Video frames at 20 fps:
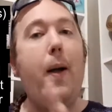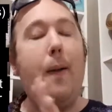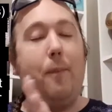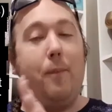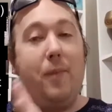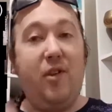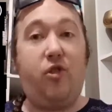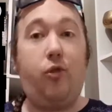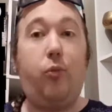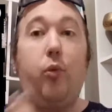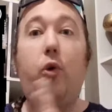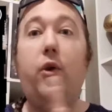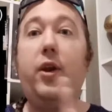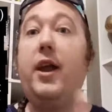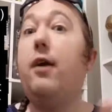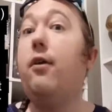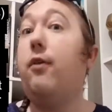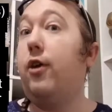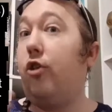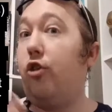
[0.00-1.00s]
Mistborn
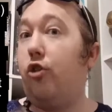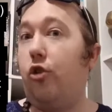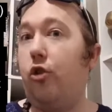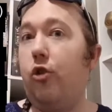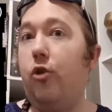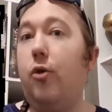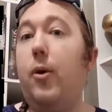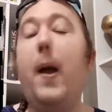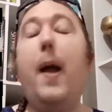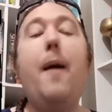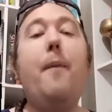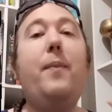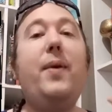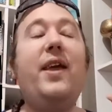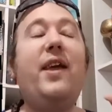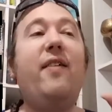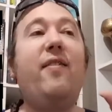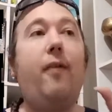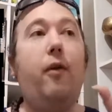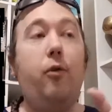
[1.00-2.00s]
Era 2
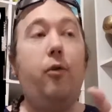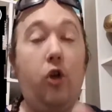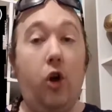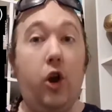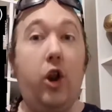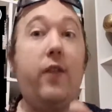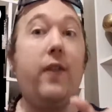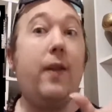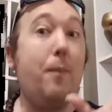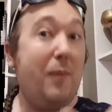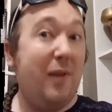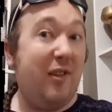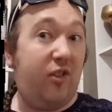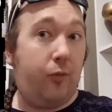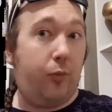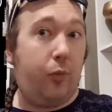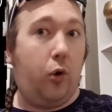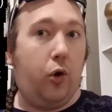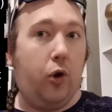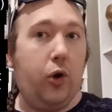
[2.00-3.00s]
because not only
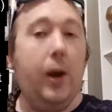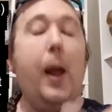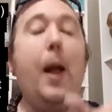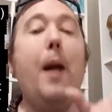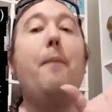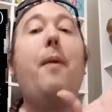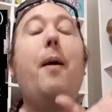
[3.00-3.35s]
Mistborn,